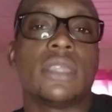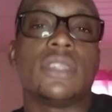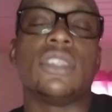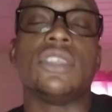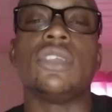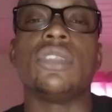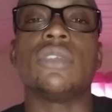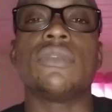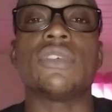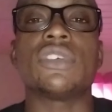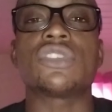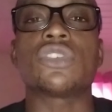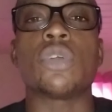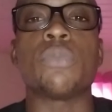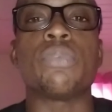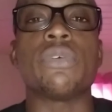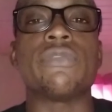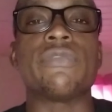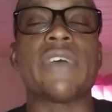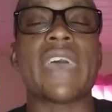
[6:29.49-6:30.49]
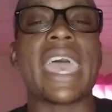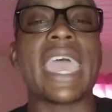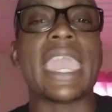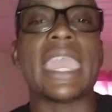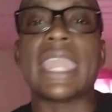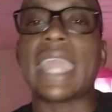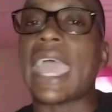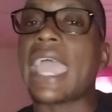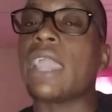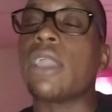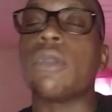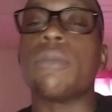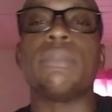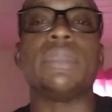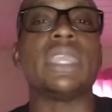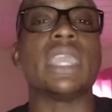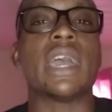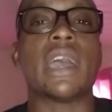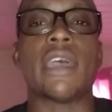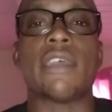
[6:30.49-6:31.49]
the universe gonna provide, I gonna
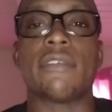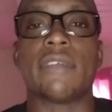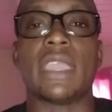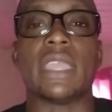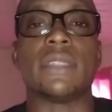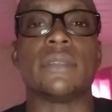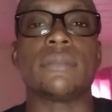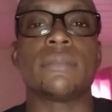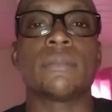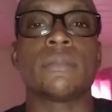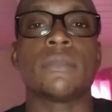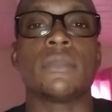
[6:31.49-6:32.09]
be all right,